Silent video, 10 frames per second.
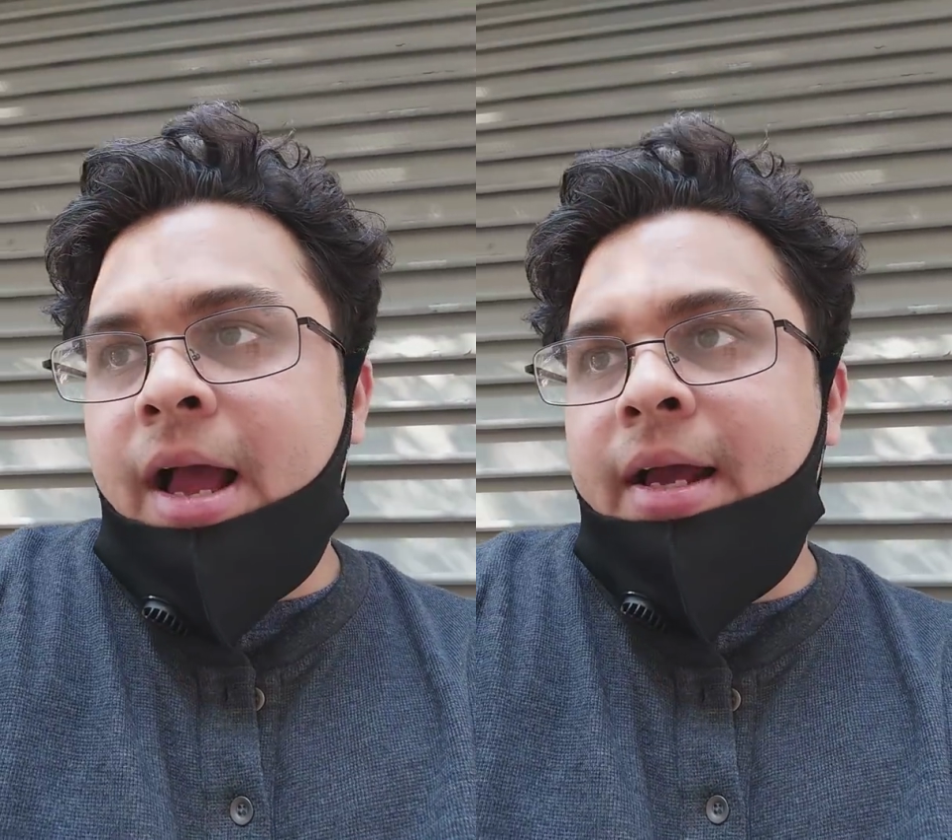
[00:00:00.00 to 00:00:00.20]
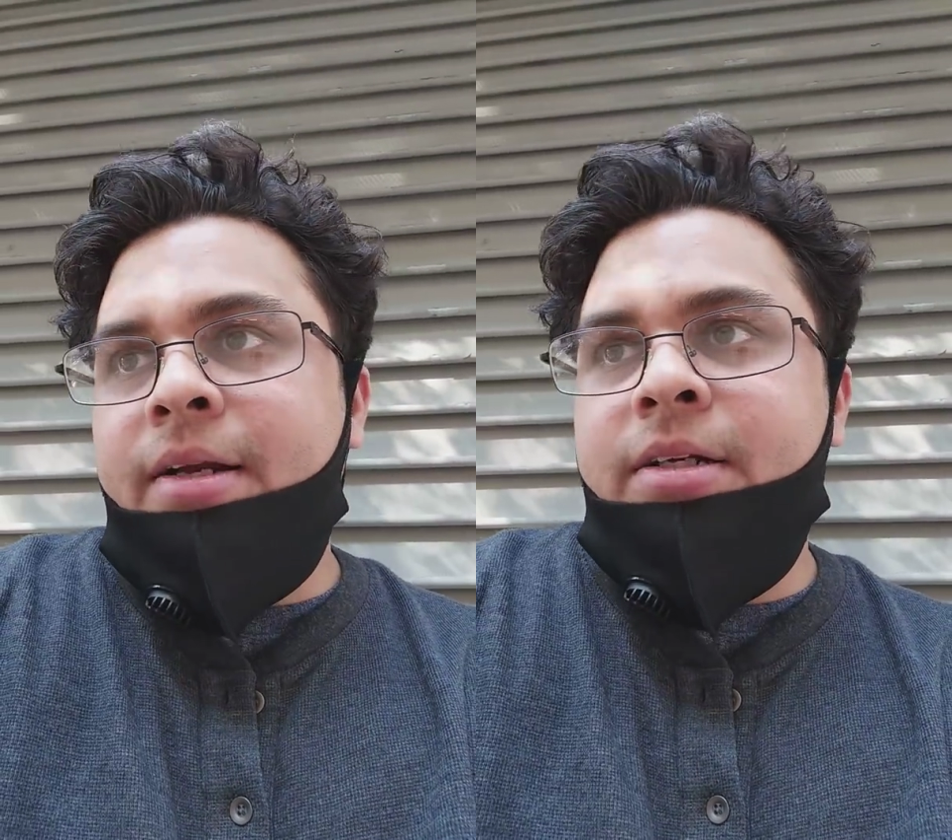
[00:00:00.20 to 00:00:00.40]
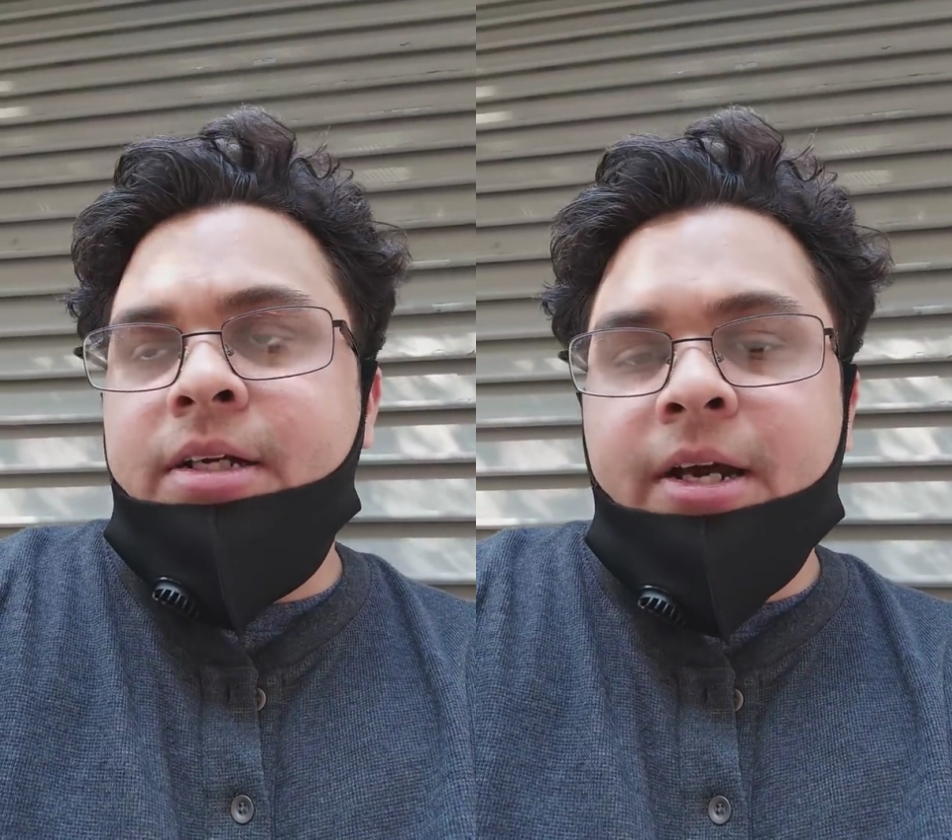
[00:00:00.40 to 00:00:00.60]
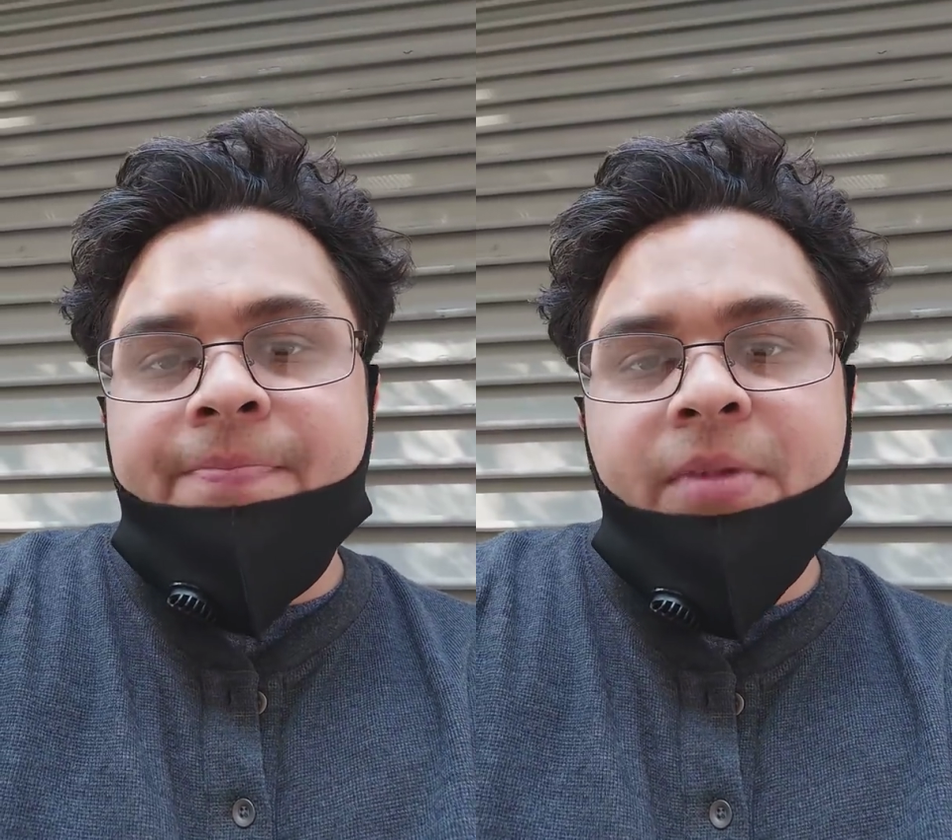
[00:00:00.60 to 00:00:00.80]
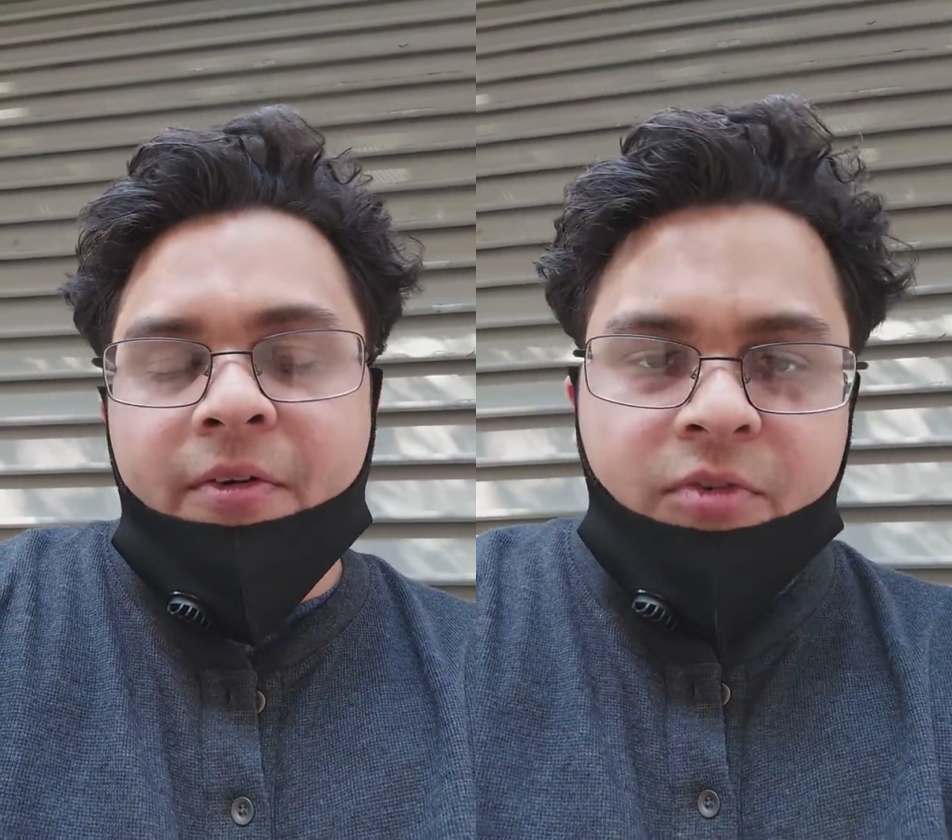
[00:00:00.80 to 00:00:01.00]
And
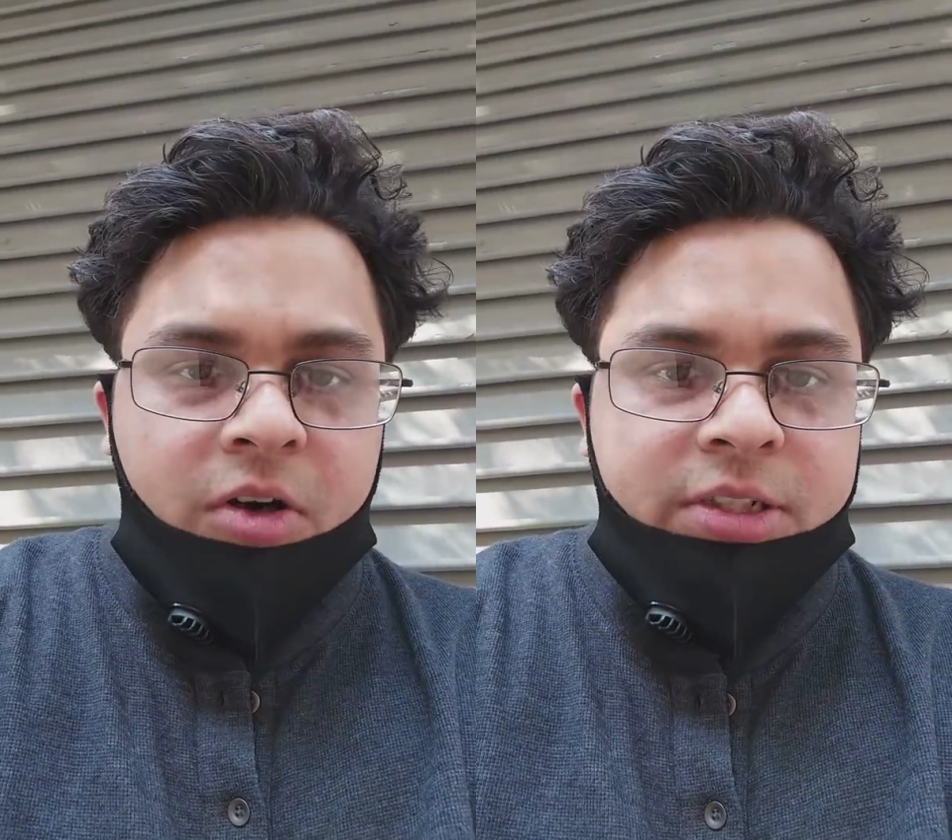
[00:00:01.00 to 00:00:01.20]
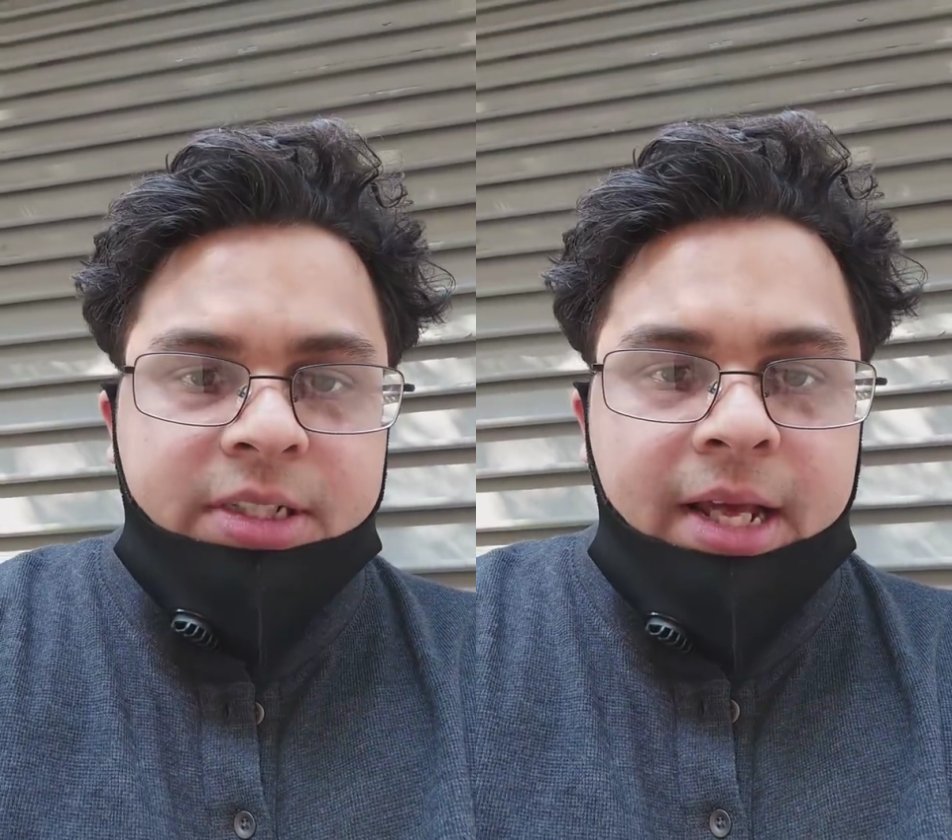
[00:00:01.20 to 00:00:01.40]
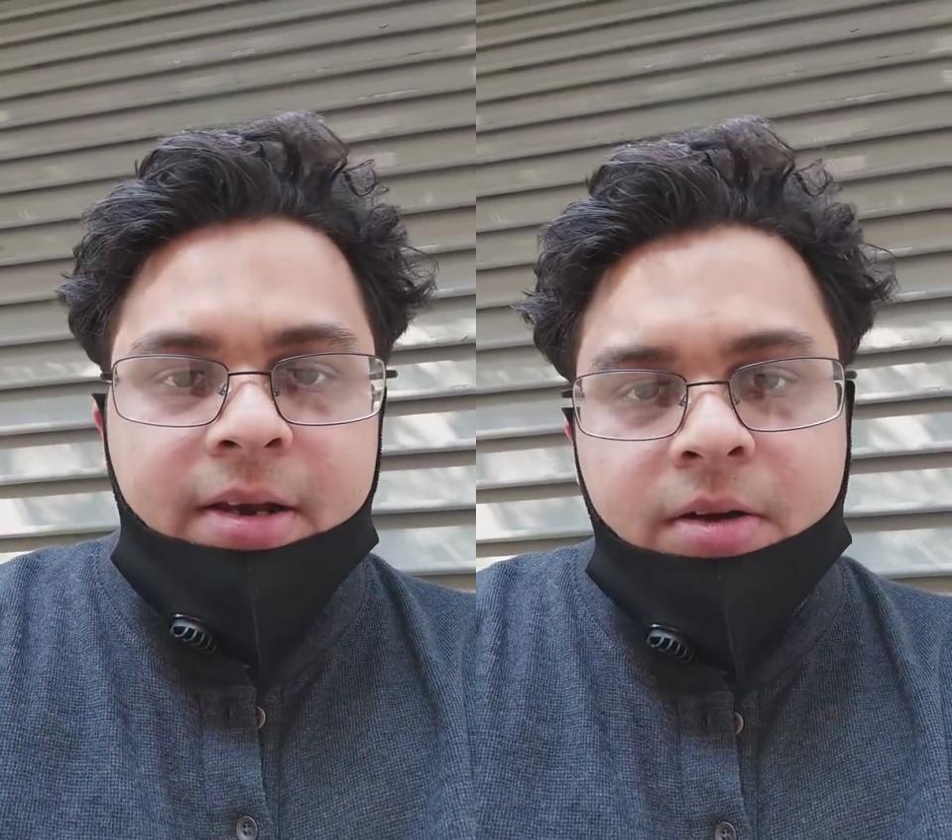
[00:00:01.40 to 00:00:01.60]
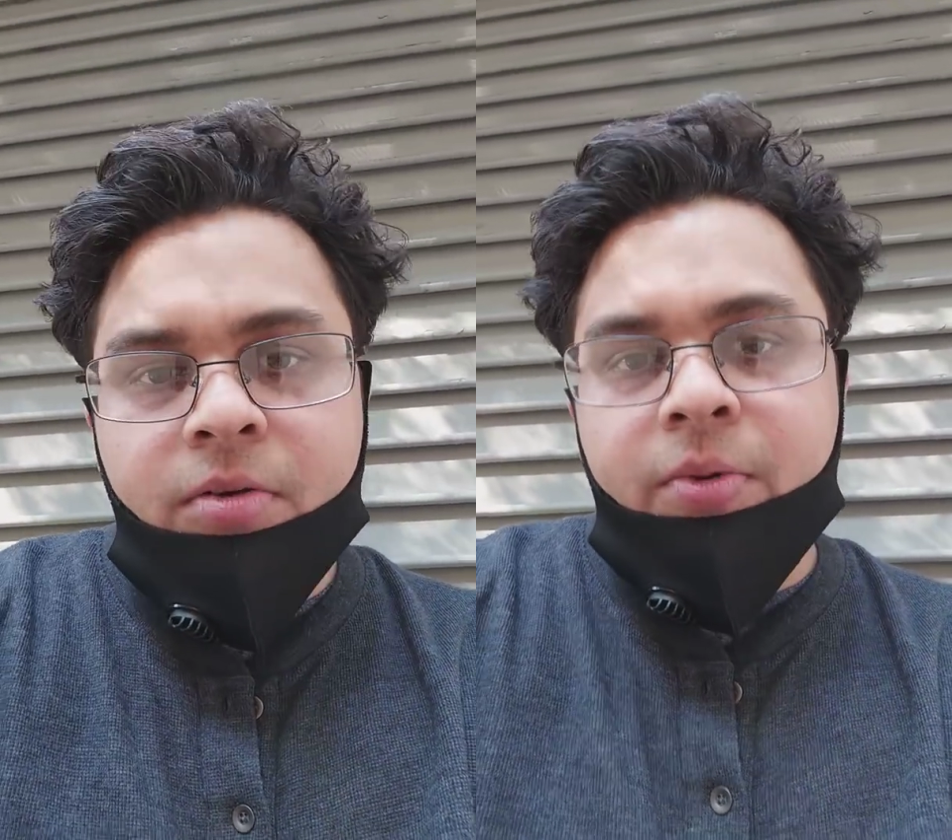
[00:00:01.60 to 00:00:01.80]
of course they